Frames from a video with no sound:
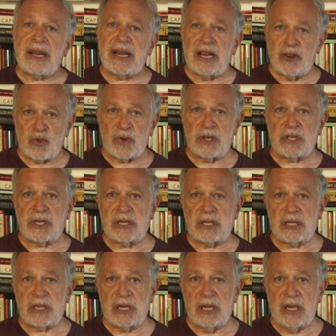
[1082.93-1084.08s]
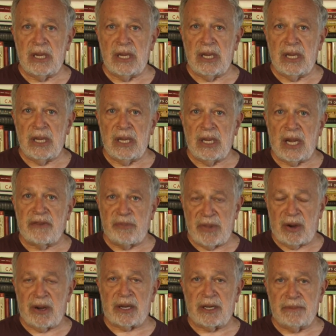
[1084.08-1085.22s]
and interests of
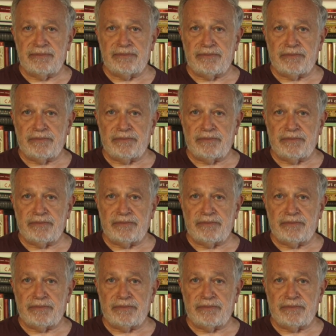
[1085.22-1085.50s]
America,